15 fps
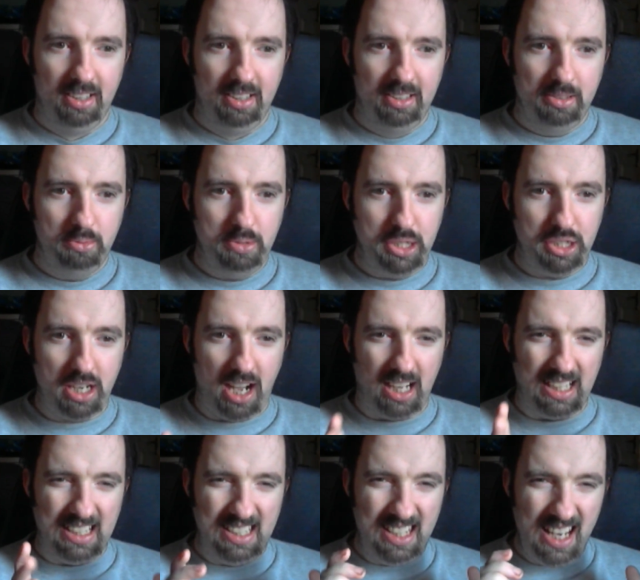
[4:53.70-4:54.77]
which I
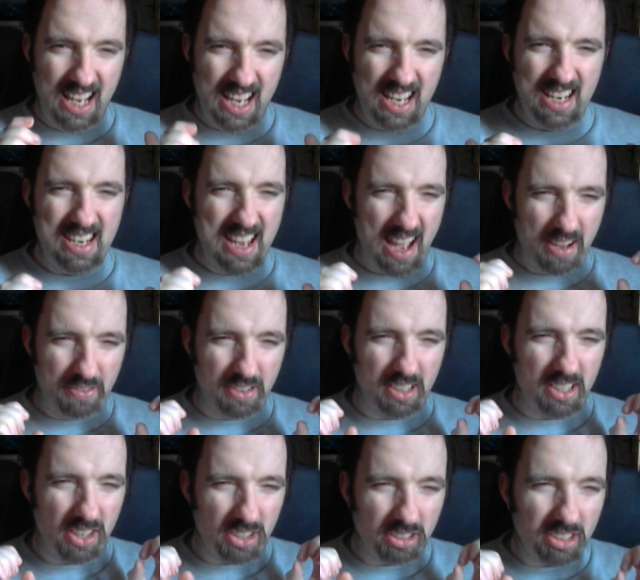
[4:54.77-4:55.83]
did have an
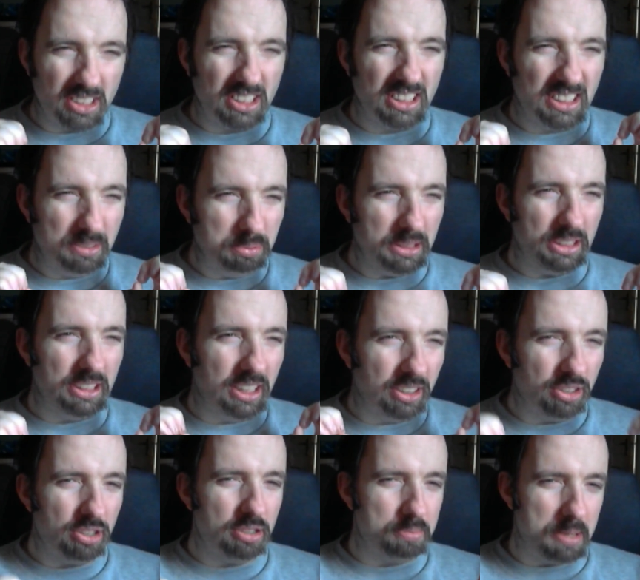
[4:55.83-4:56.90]
odd suspicion it
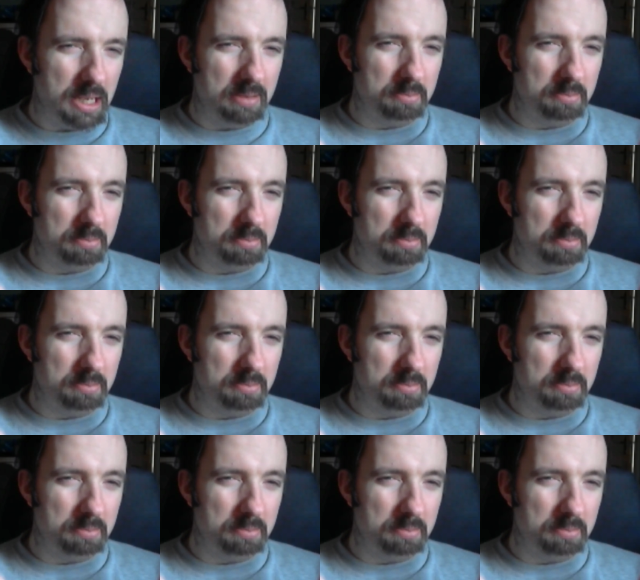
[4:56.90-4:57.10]
could have been,